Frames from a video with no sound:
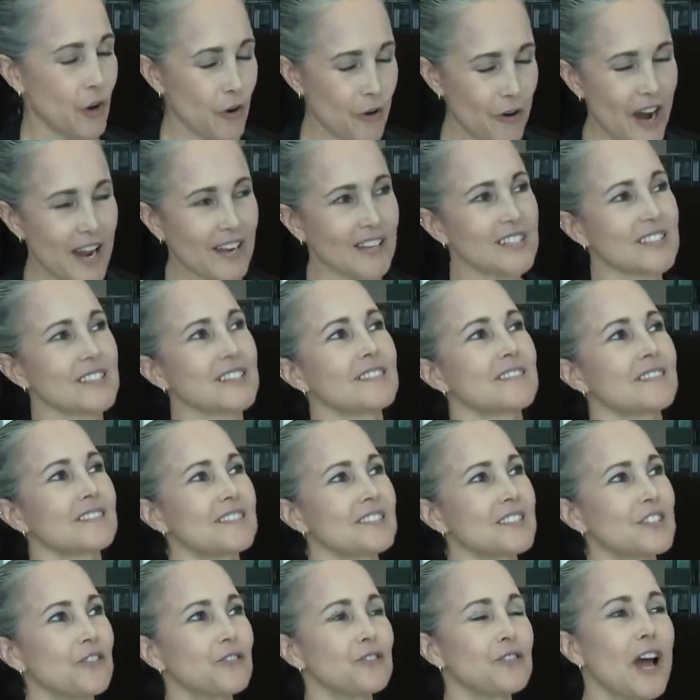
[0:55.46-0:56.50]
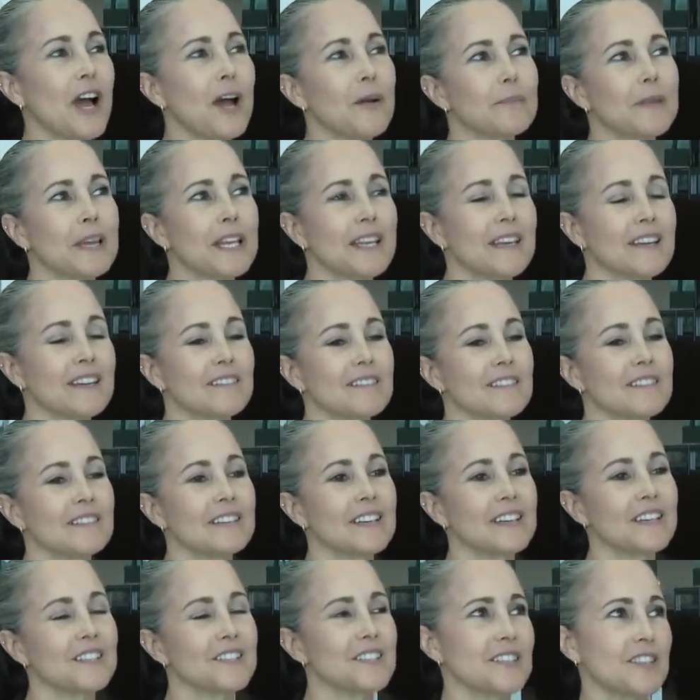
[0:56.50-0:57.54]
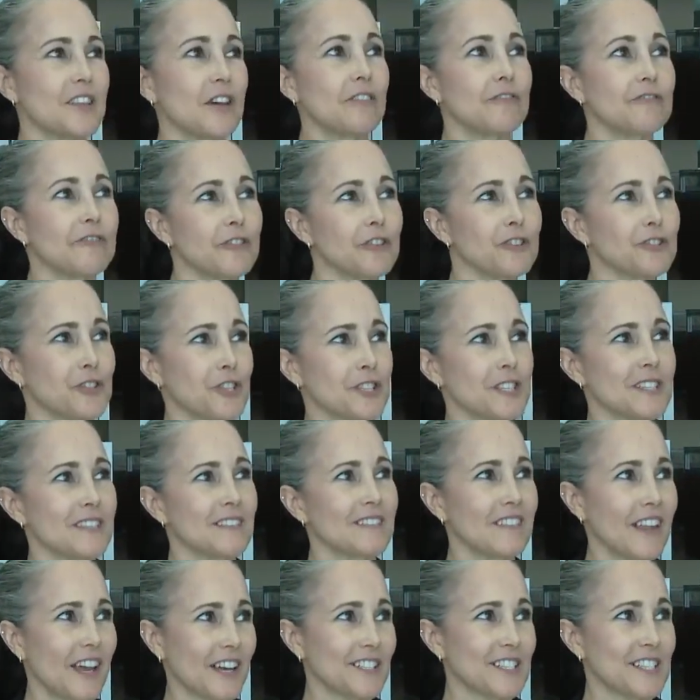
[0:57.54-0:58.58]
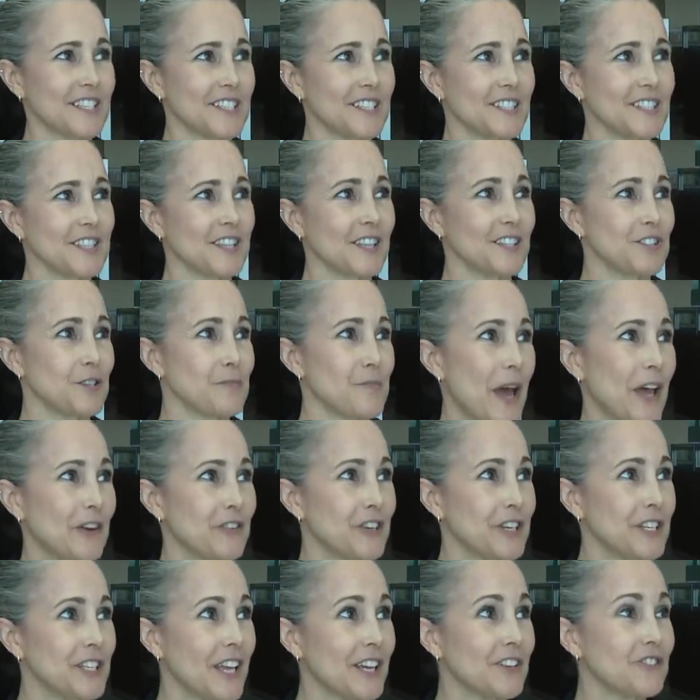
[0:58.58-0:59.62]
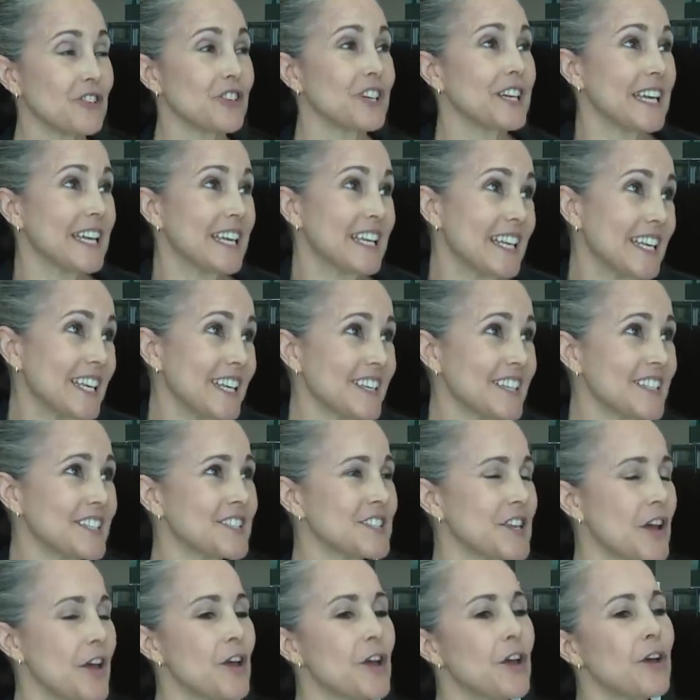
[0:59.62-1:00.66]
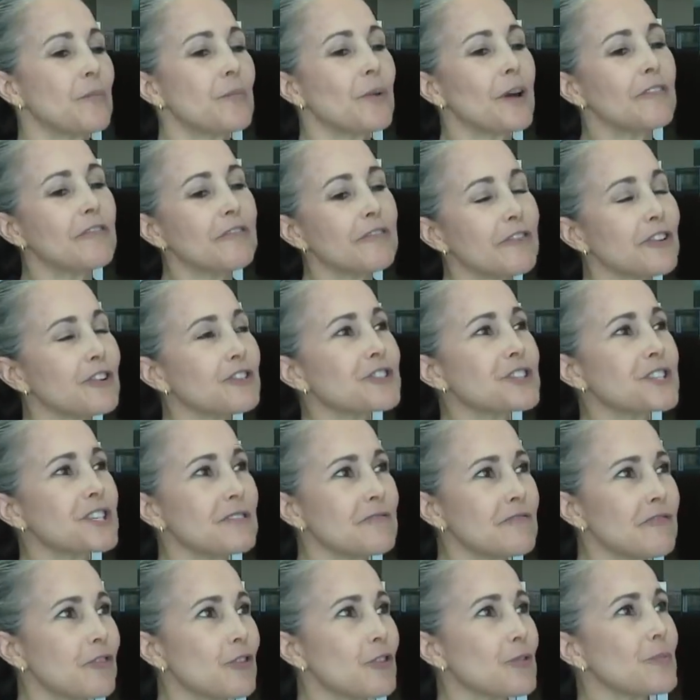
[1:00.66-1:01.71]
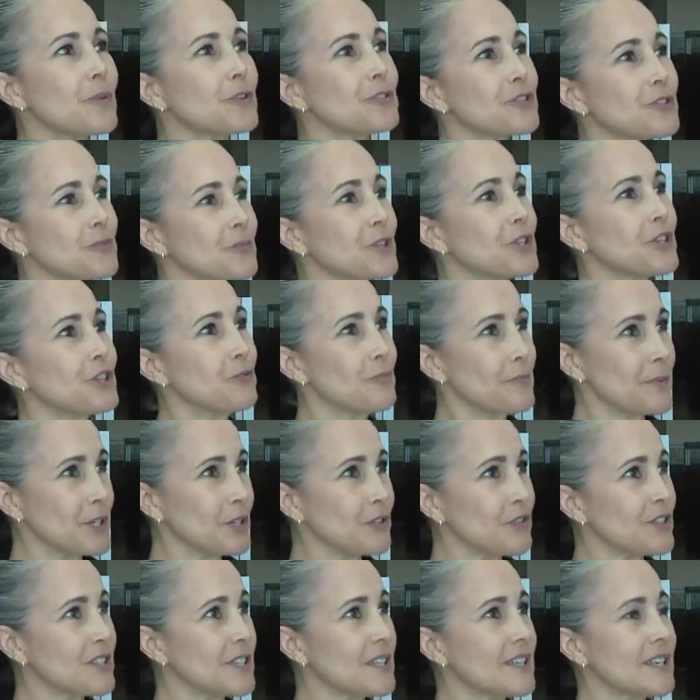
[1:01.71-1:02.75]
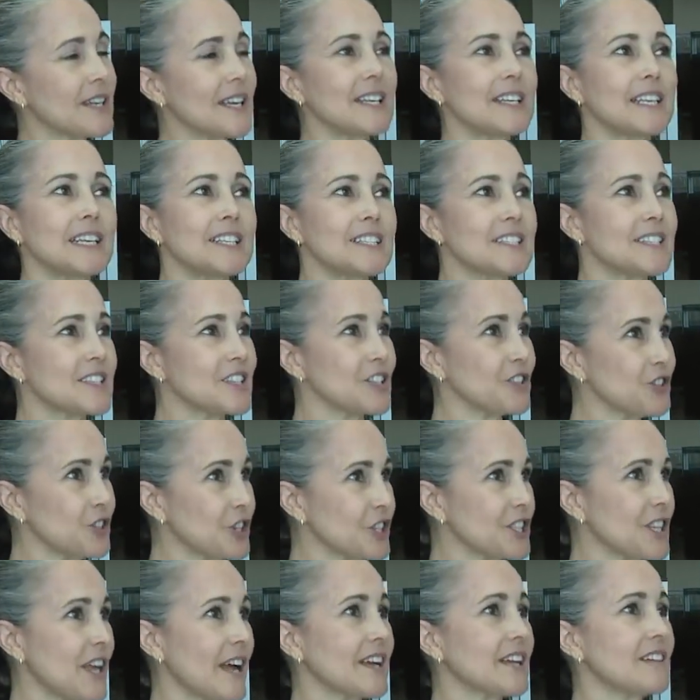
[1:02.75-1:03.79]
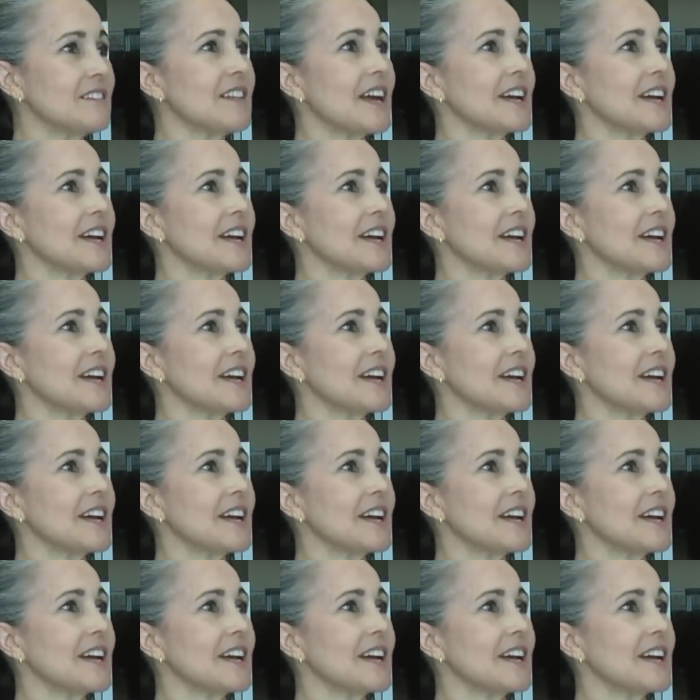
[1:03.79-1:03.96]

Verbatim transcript: Correct. So not meaning it's the first Lexus that's a battery electric, it is, but first and foremost when you build it, it needs to look like a